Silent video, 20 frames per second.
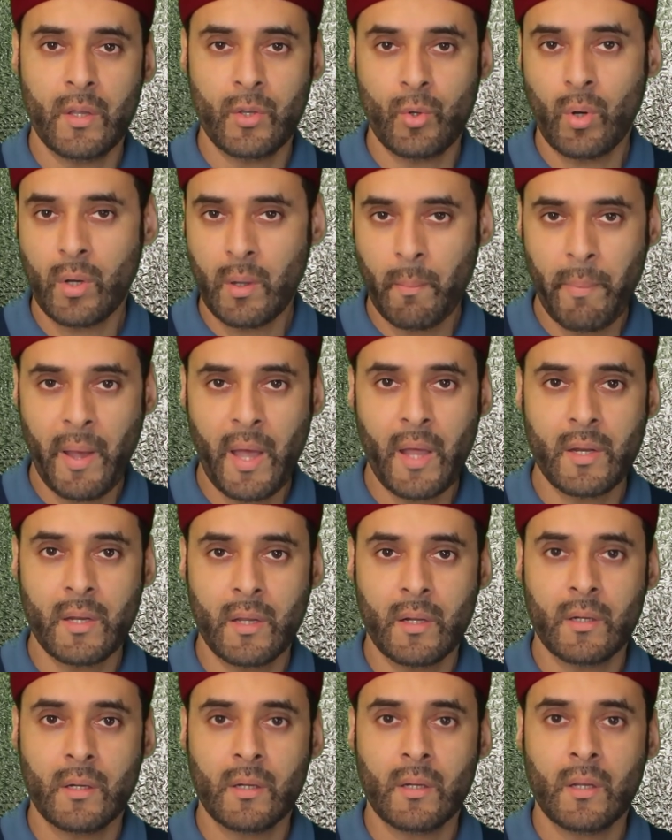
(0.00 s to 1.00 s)
your
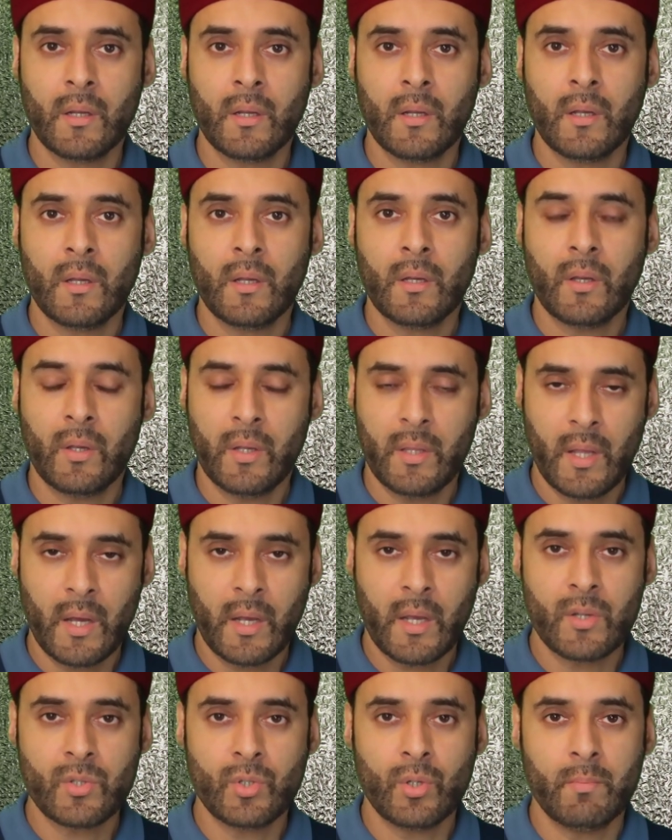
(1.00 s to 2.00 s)
companion. In that
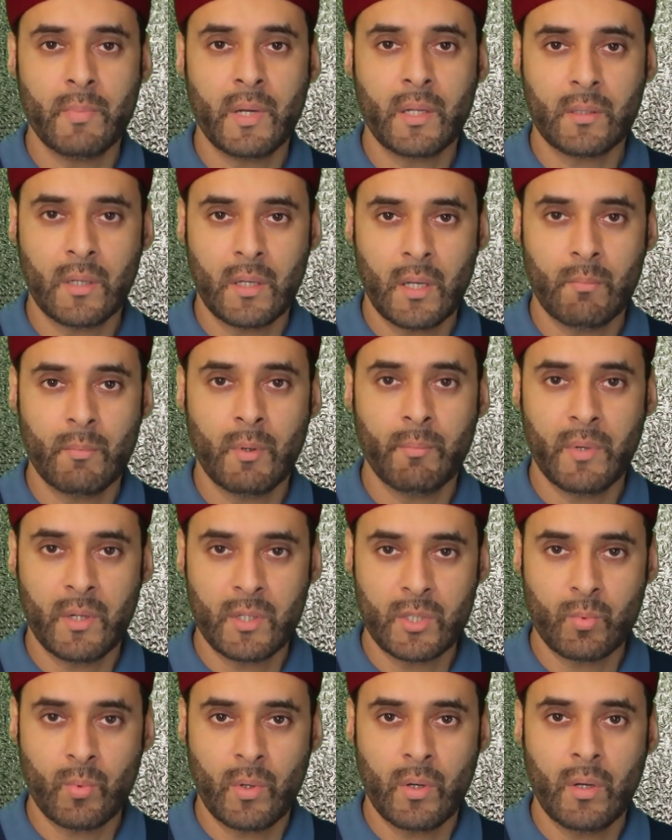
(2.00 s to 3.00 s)
case, you'd make the tayammum
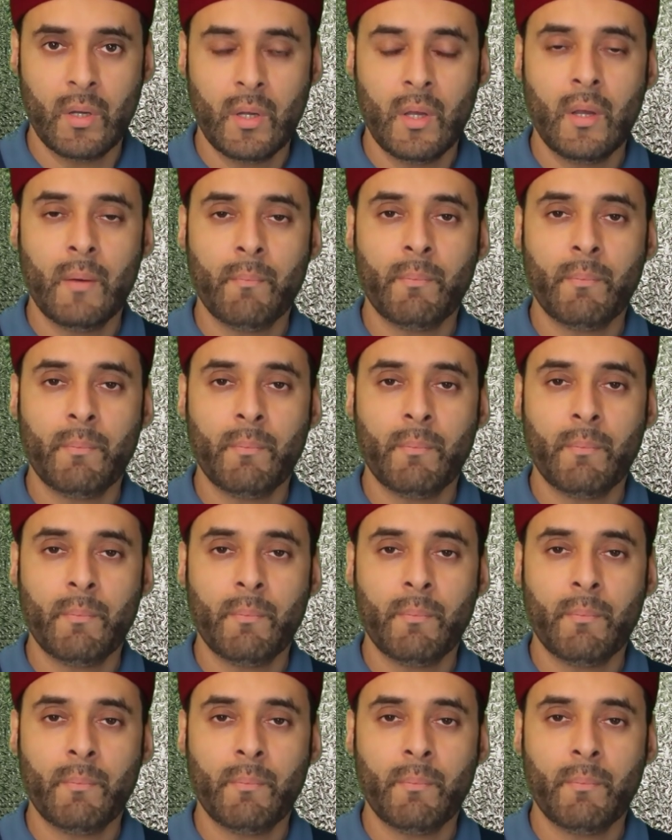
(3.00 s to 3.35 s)
as well.